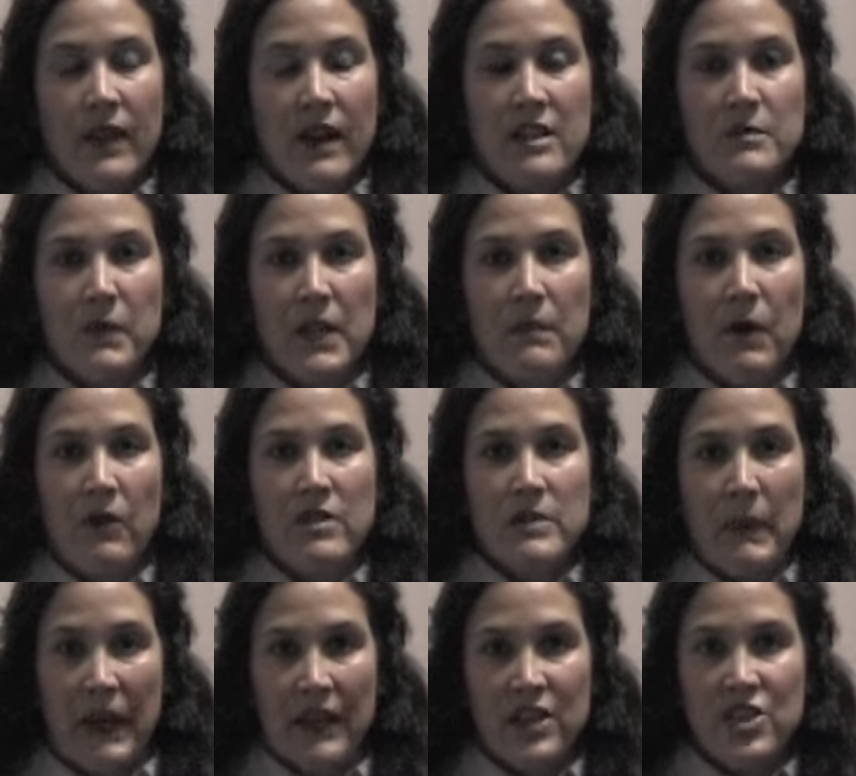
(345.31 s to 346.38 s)
I speak both
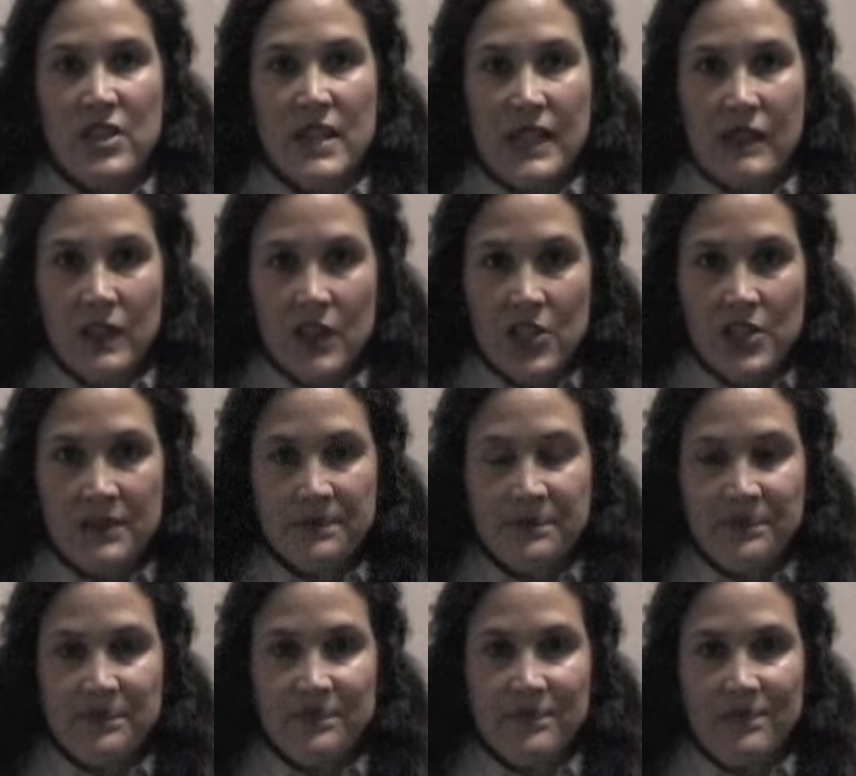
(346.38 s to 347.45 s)
Spanish and English.
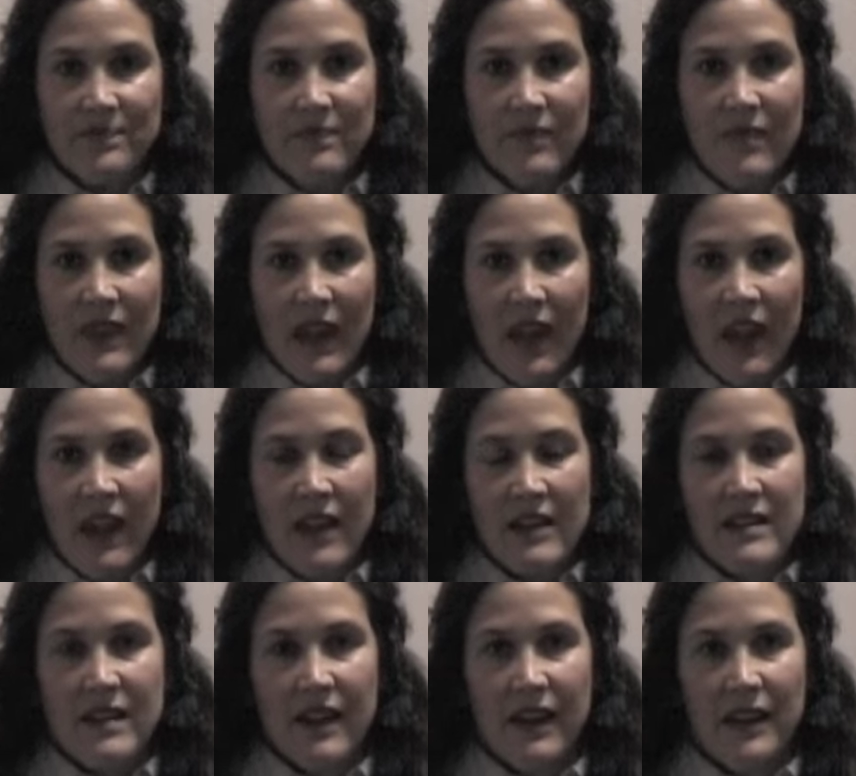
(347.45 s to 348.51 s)

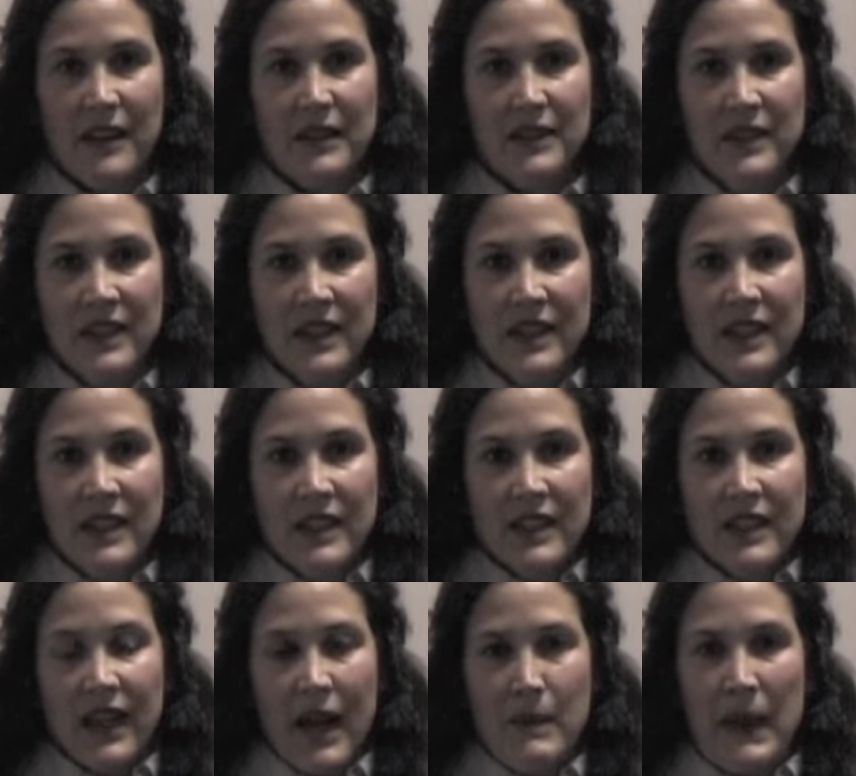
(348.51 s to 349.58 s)
And
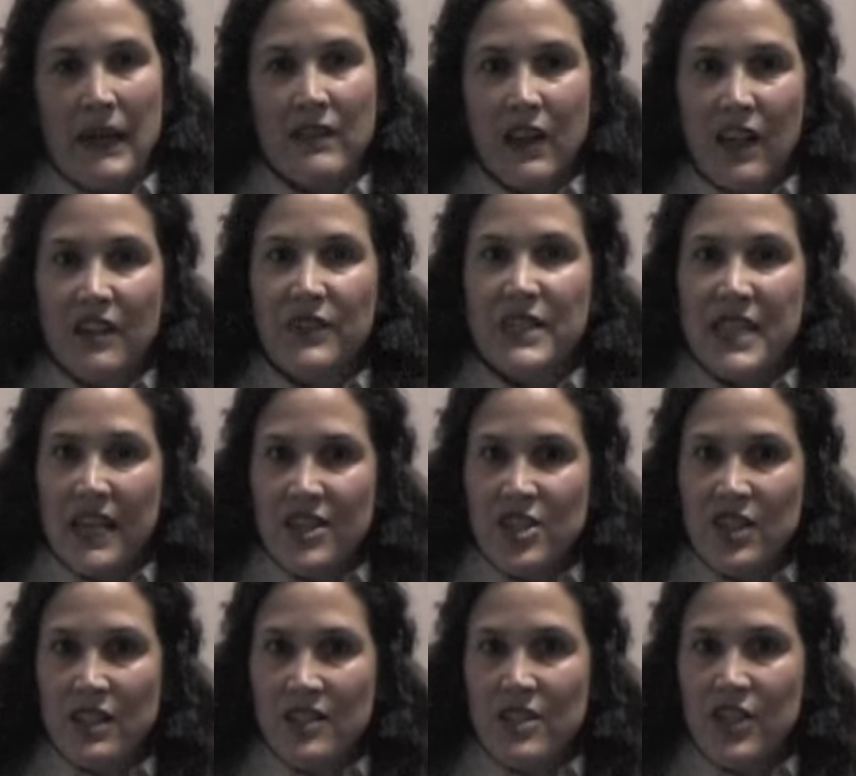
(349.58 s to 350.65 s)
I paid a lot of
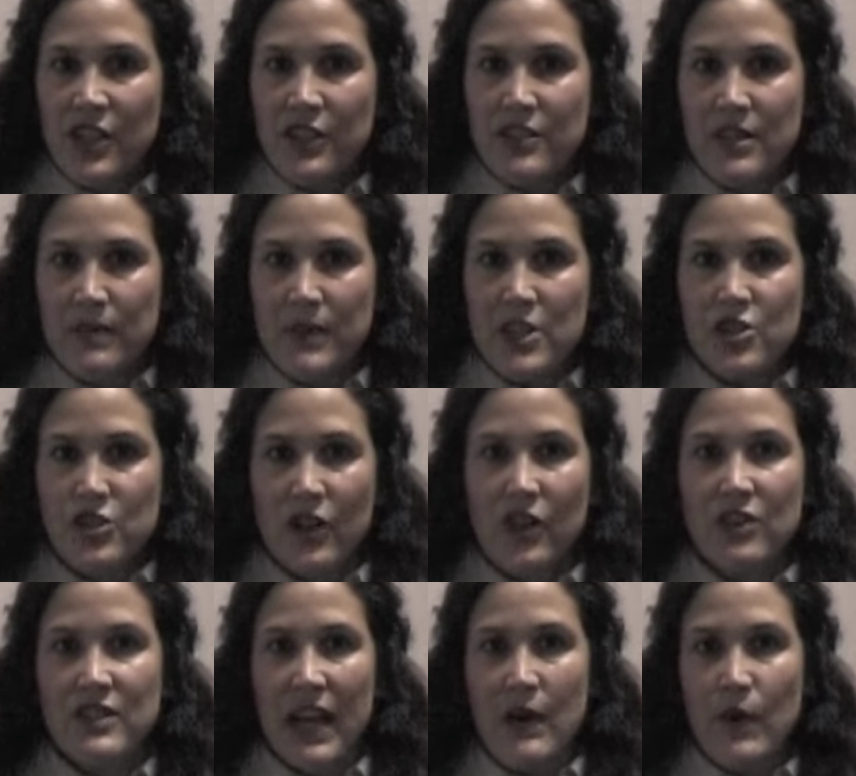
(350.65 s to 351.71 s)
attention to some of the
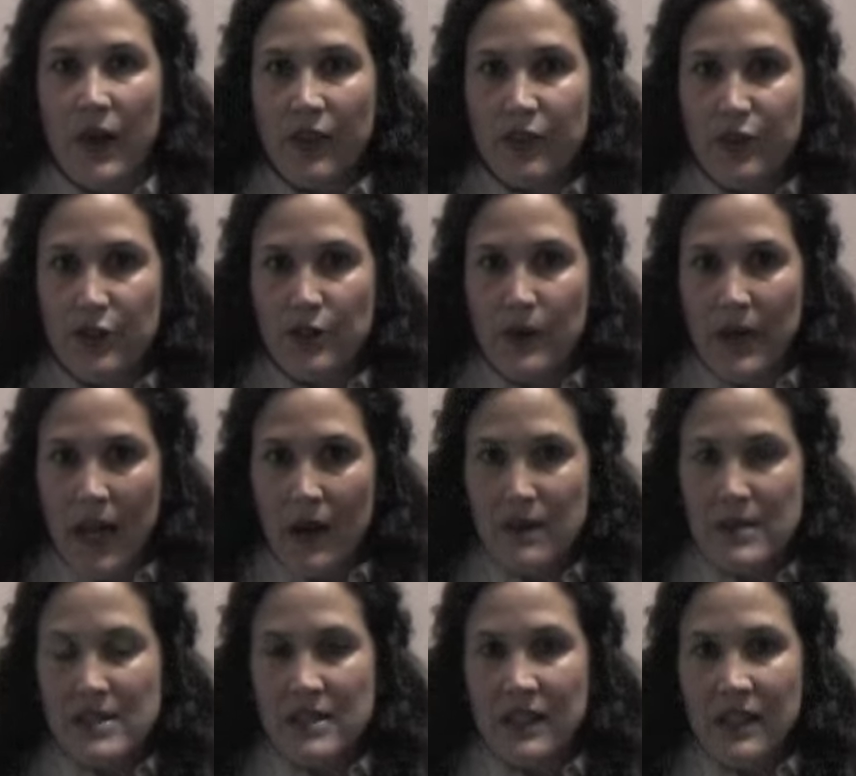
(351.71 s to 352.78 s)
struggles I went through when I
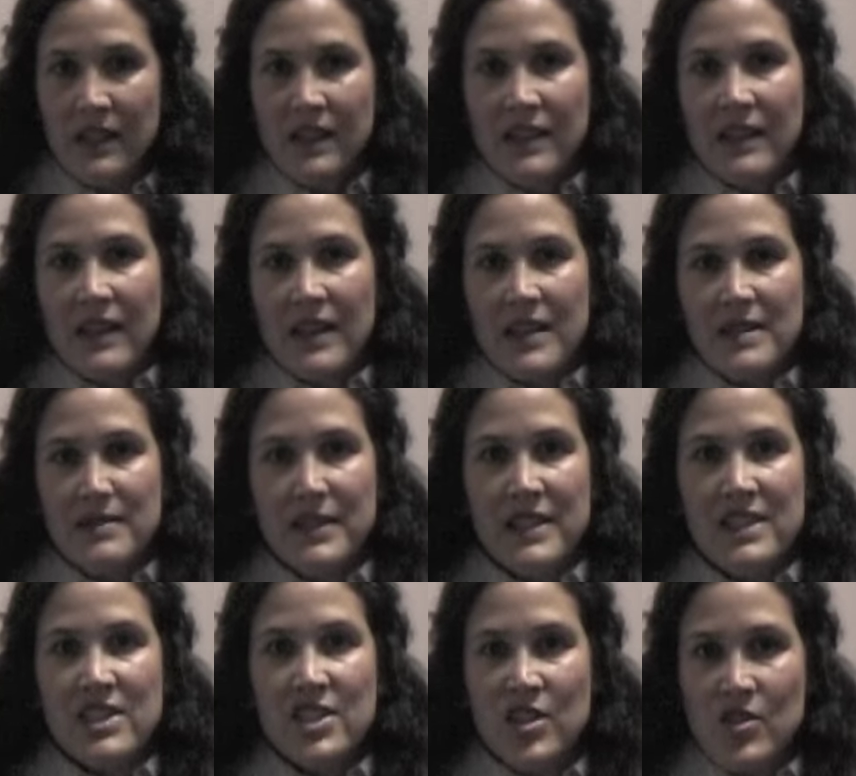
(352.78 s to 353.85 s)
was
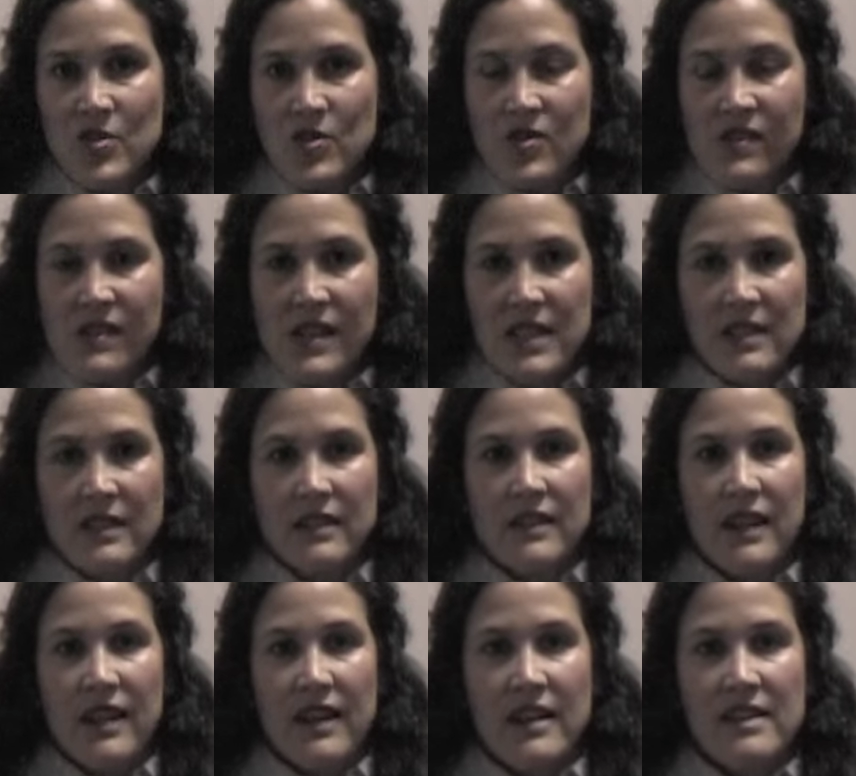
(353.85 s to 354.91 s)
in school,
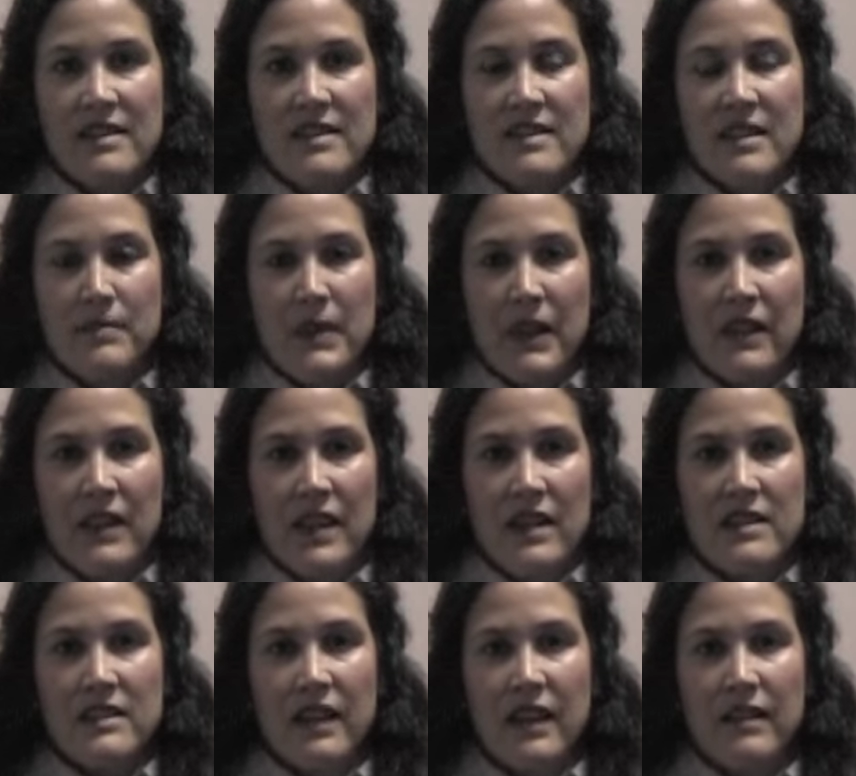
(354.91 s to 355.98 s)
and some of the
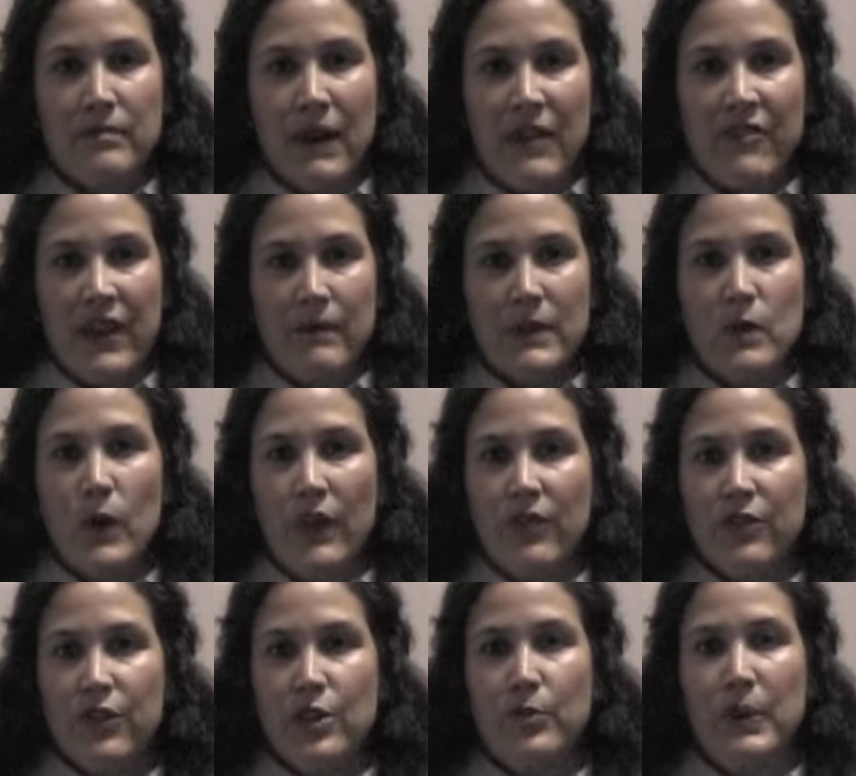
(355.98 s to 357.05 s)
things that my family went
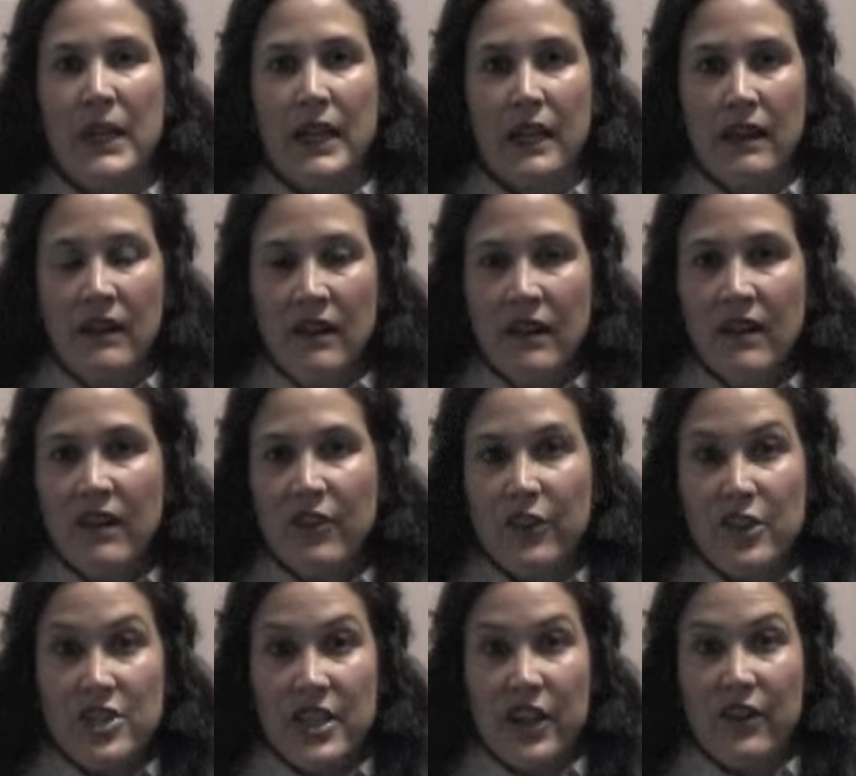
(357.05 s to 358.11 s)
through being
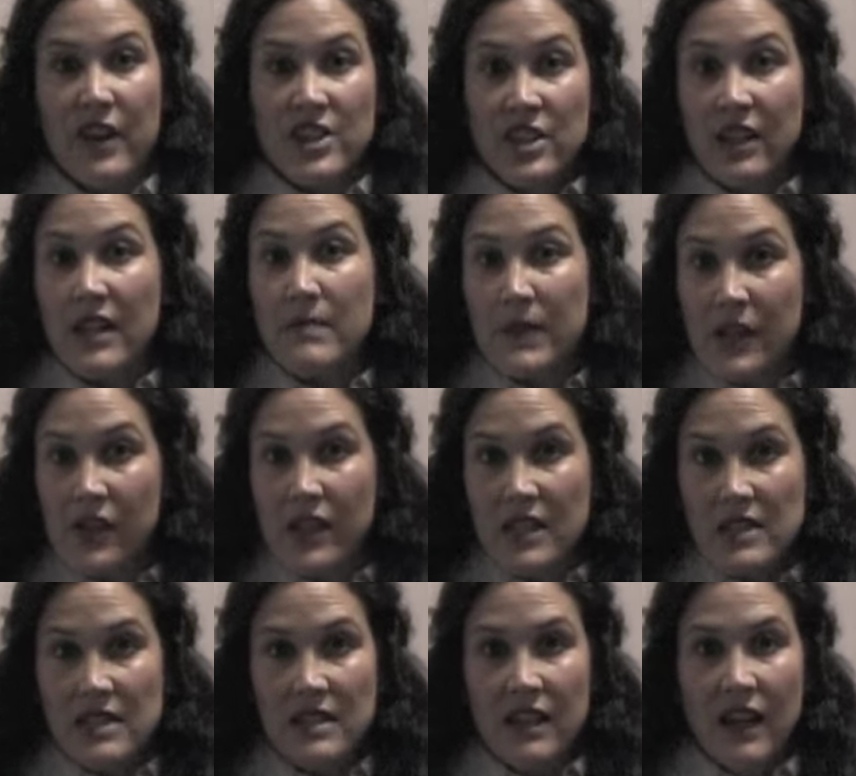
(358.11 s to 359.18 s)
first-generation
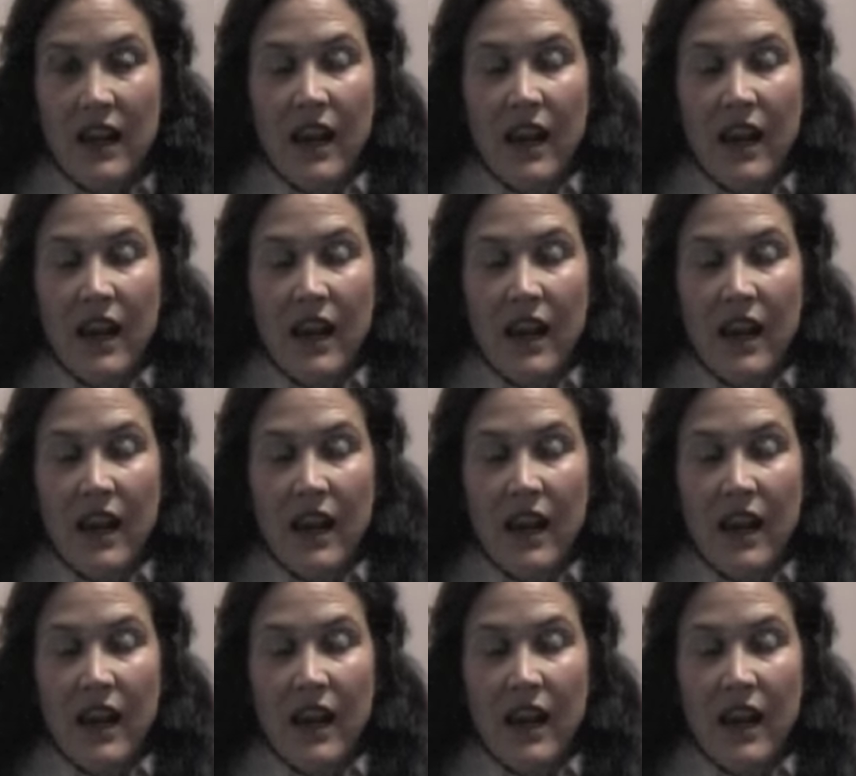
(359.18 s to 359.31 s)
immigrants.